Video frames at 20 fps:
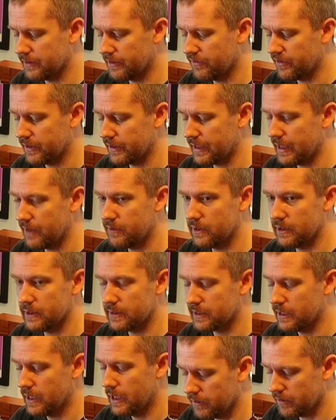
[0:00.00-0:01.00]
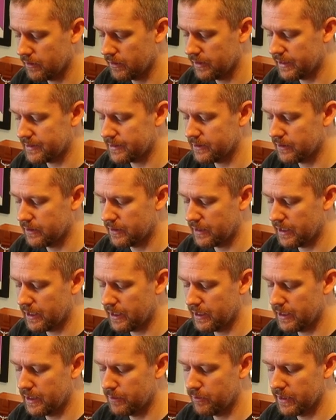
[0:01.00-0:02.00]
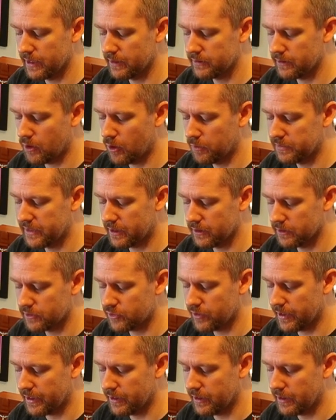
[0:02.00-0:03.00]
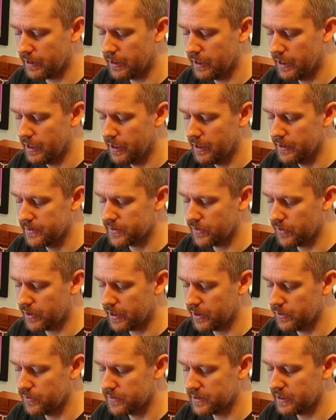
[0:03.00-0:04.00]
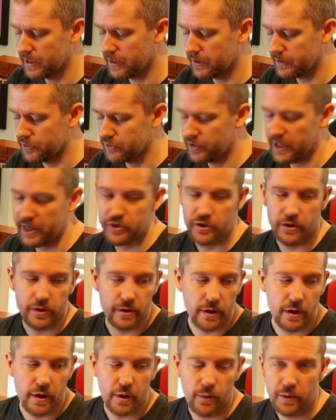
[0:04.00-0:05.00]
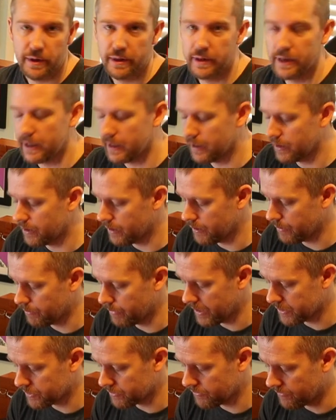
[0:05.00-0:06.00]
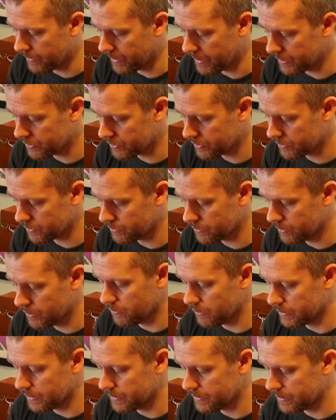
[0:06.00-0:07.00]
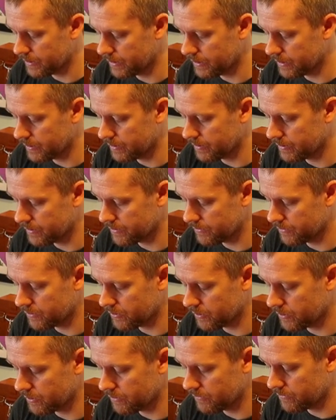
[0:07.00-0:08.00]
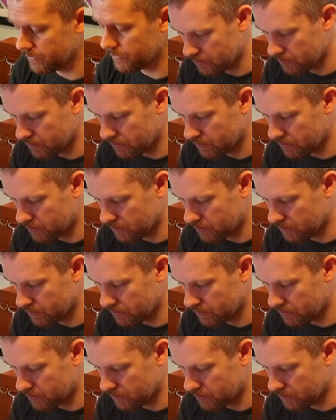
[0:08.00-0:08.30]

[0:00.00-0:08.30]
different levels. It has an inbuilt optical trigger, so you can use it in conjunction with the major flash. Hold this down and then switch it off.